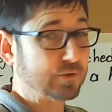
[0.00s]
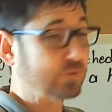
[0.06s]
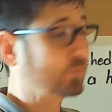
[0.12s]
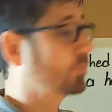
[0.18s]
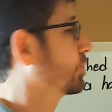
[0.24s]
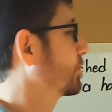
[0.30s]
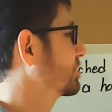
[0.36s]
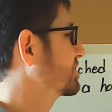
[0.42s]

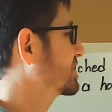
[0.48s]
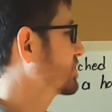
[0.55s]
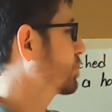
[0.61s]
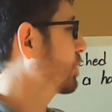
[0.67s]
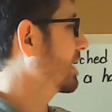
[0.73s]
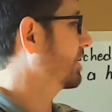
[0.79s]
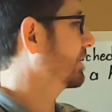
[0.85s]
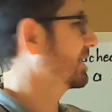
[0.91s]
we're
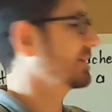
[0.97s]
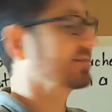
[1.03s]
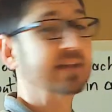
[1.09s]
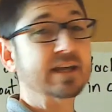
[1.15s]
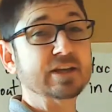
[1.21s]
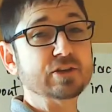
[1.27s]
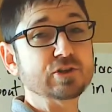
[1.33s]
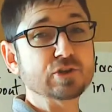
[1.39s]
squaring the
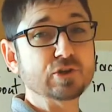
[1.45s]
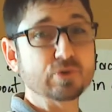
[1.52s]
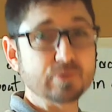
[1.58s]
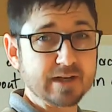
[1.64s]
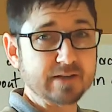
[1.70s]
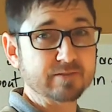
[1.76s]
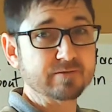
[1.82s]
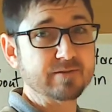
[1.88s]

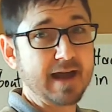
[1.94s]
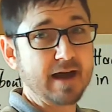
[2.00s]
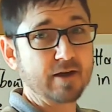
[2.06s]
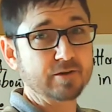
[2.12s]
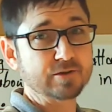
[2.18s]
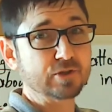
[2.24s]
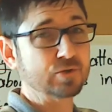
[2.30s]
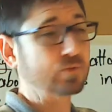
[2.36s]
unit
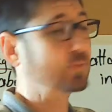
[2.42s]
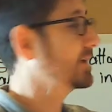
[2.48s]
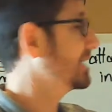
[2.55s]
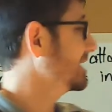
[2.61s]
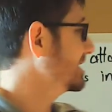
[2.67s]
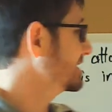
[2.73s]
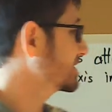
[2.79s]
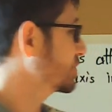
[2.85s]
value
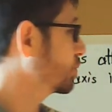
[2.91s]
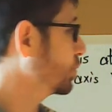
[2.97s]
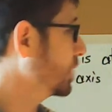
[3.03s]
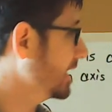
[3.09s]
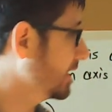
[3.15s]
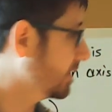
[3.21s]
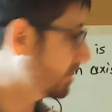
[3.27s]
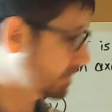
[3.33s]
as
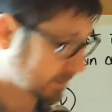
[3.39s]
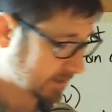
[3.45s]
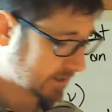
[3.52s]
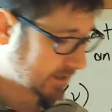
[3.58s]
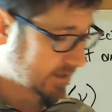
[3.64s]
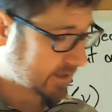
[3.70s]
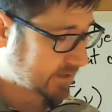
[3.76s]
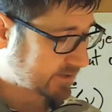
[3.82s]
well.
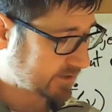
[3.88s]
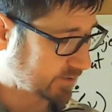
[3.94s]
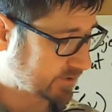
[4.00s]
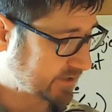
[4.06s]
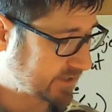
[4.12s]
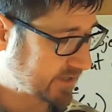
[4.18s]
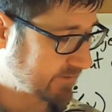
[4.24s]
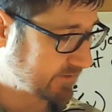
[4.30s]
So
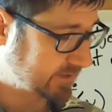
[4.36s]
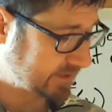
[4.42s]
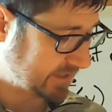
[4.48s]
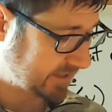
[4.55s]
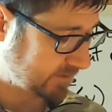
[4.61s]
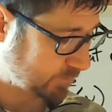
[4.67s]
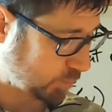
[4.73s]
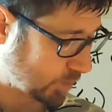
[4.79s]

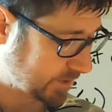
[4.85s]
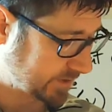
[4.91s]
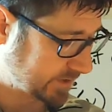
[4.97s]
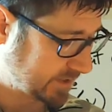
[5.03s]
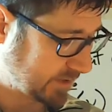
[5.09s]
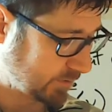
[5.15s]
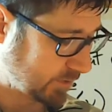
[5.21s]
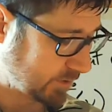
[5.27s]

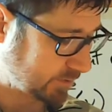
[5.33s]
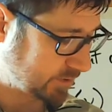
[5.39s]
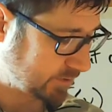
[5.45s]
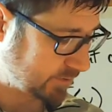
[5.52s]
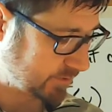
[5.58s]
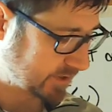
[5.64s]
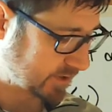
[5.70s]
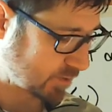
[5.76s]
17.02
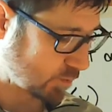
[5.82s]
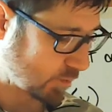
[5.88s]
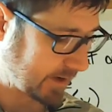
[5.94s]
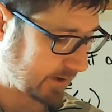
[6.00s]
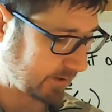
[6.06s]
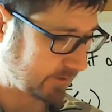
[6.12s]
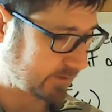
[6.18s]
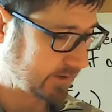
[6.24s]

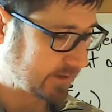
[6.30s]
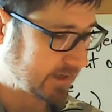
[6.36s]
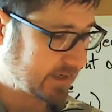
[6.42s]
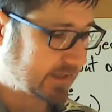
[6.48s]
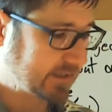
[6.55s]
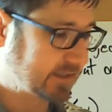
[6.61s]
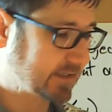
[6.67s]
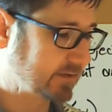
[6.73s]
squared
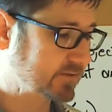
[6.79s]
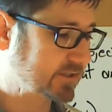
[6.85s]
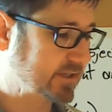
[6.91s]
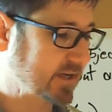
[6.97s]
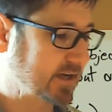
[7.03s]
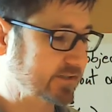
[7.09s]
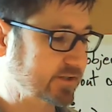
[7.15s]
gives us